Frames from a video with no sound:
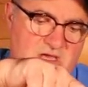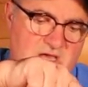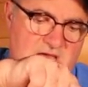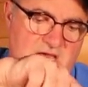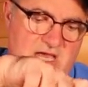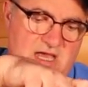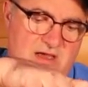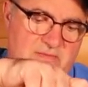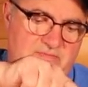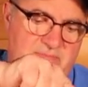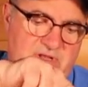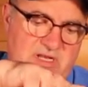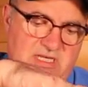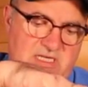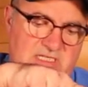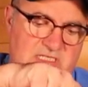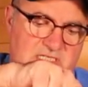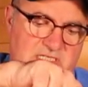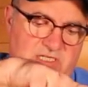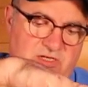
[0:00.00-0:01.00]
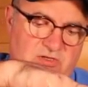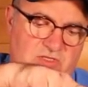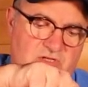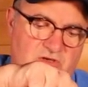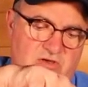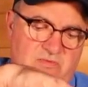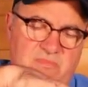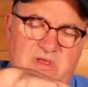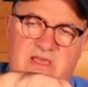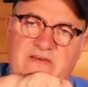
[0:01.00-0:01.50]
uh, but it's just you're
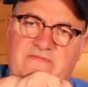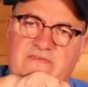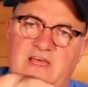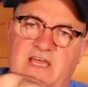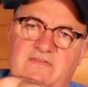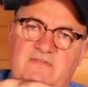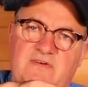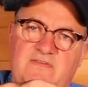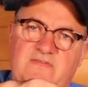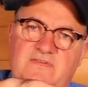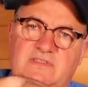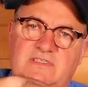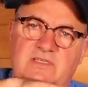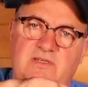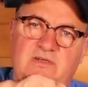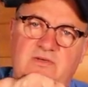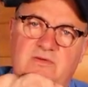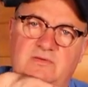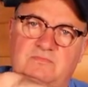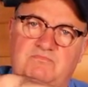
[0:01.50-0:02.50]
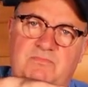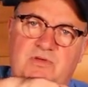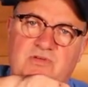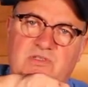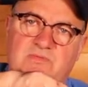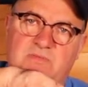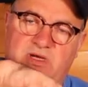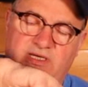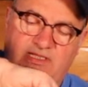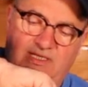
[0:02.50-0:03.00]
doing me a favour to
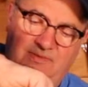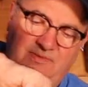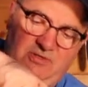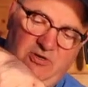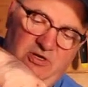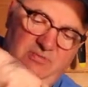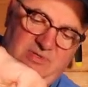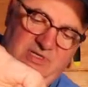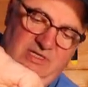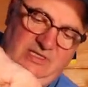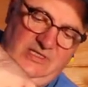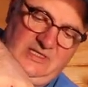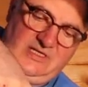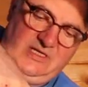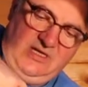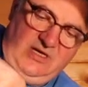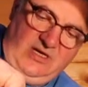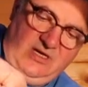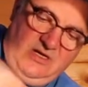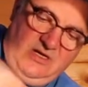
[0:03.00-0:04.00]
boost my subscriptions